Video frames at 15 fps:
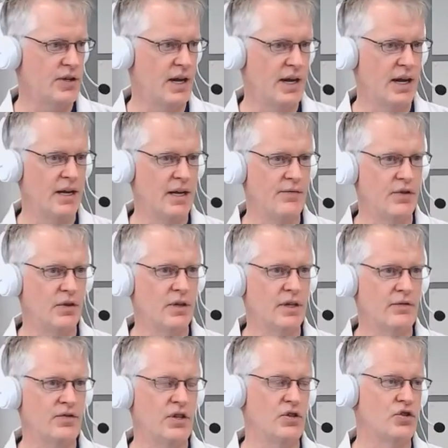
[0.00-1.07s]
if you look
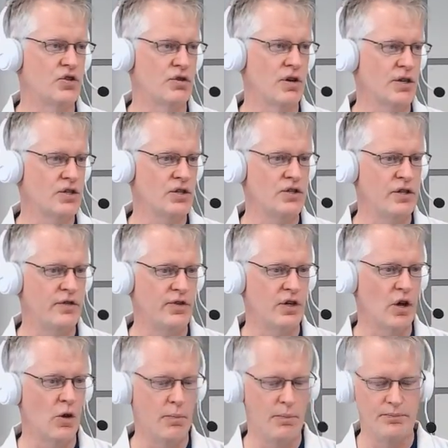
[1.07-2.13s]
at the instructions, if you
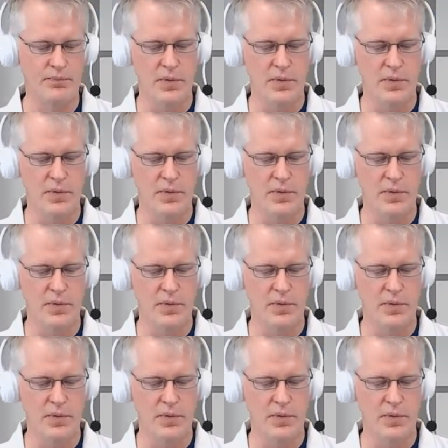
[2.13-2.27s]
go